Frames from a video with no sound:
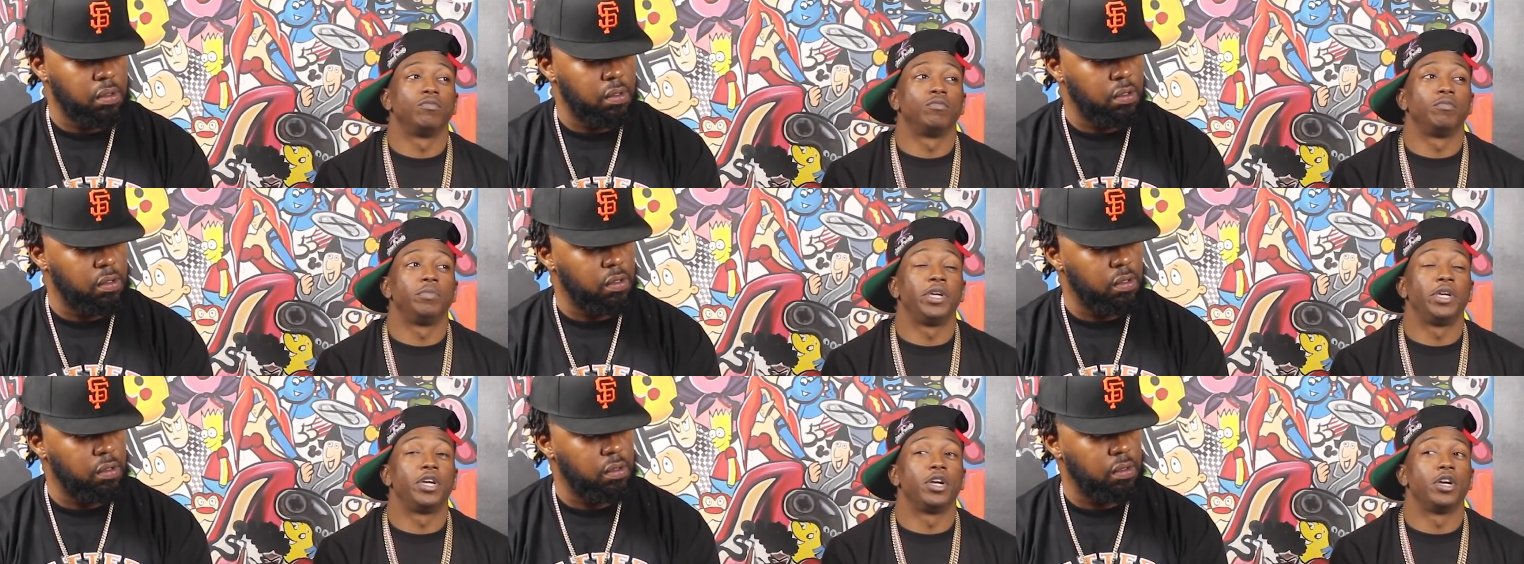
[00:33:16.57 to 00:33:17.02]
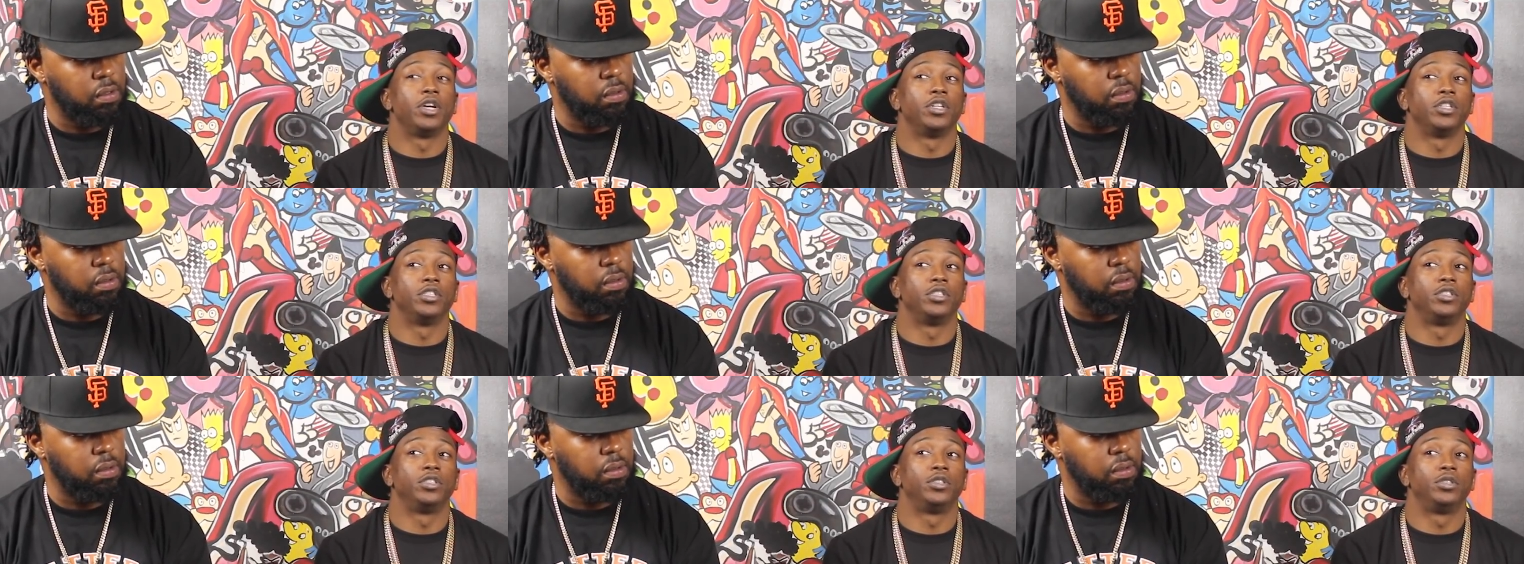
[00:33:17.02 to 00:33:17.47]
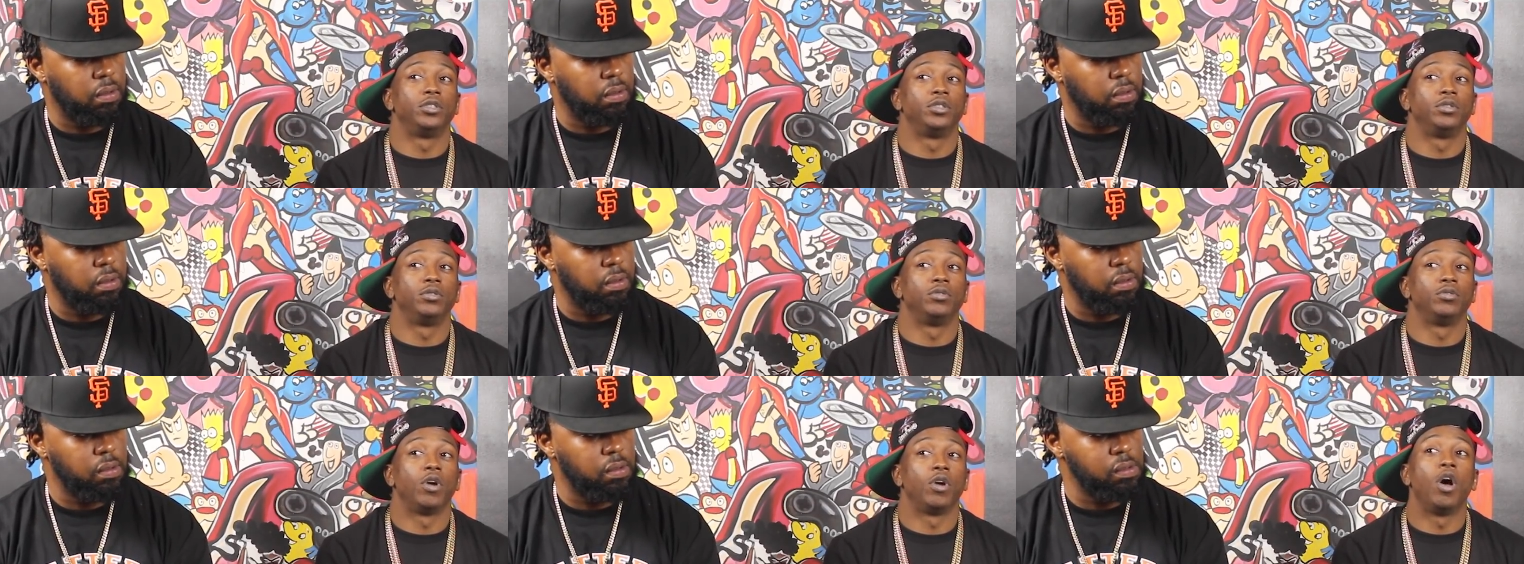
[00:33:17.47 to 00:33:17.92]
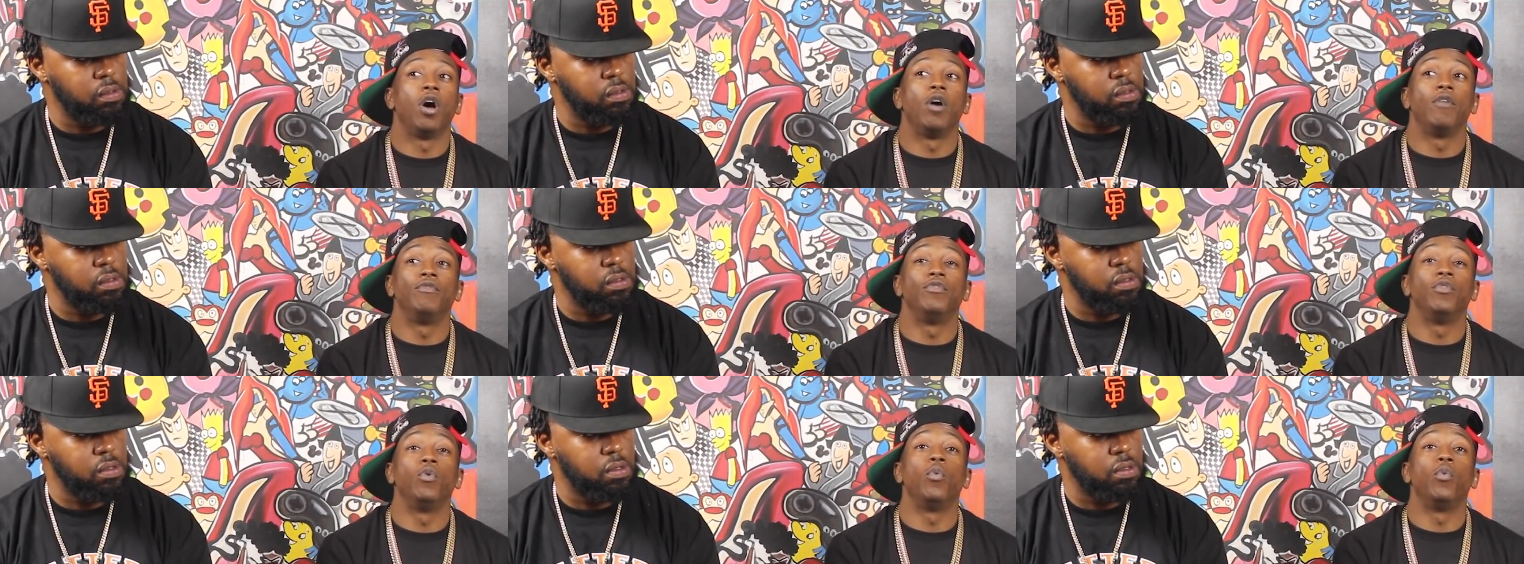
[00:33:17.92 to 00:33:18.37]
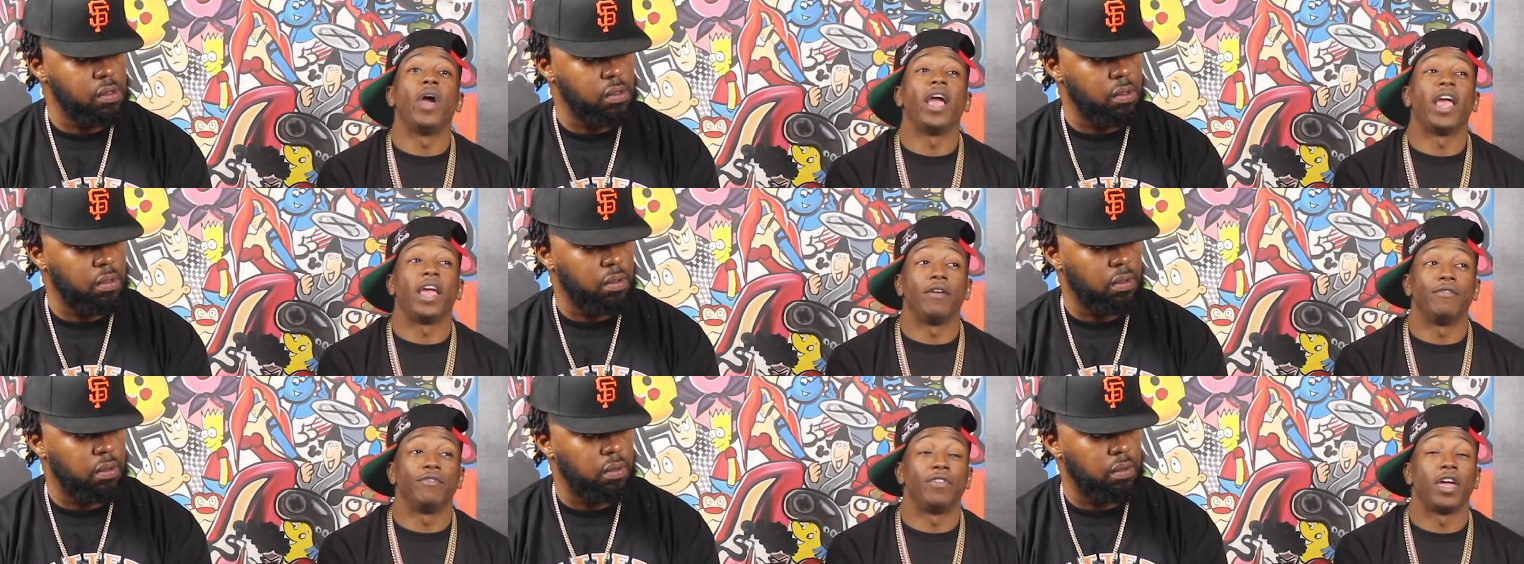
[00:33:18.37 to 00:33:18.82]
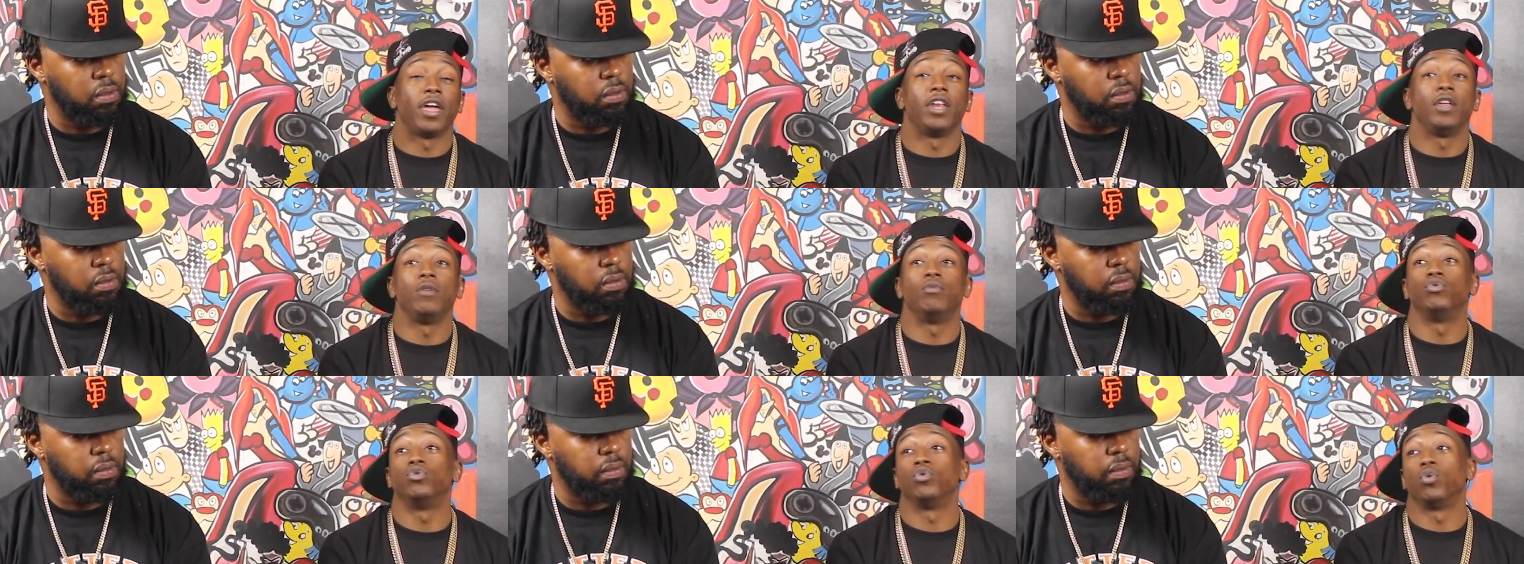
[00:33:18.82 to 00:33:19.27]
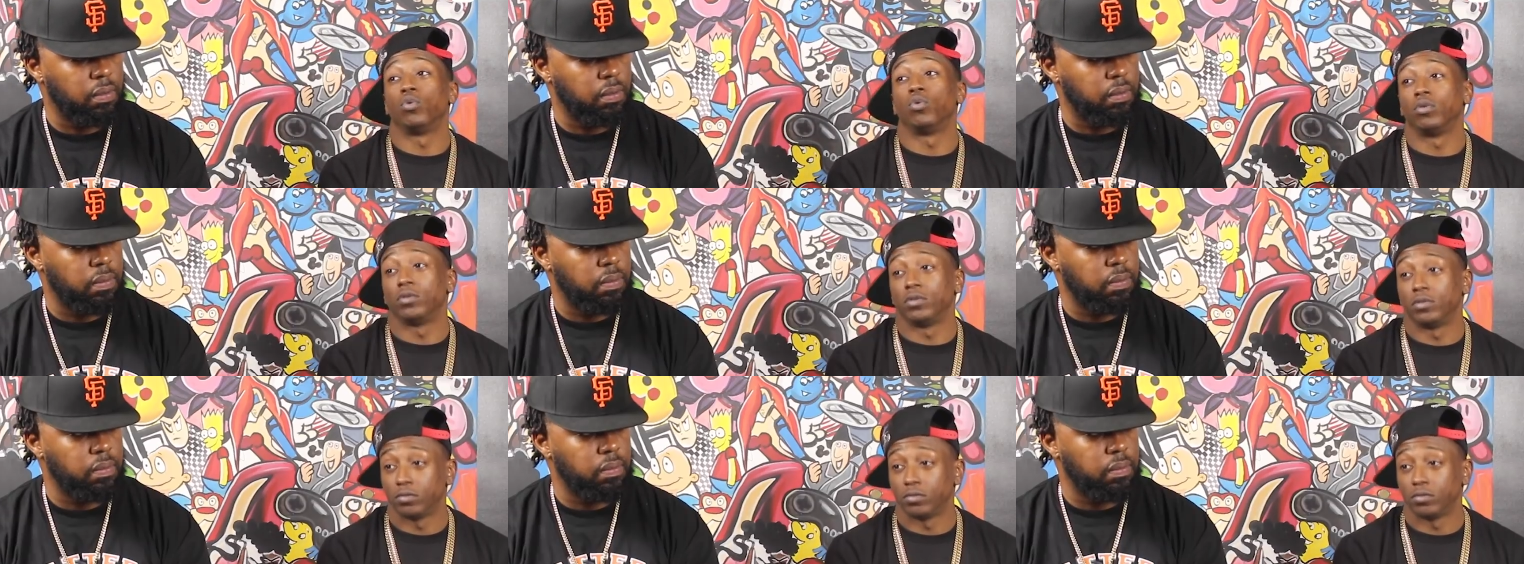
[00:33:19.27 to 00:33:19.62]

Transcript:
Speaker 1: because of the wave that he was on.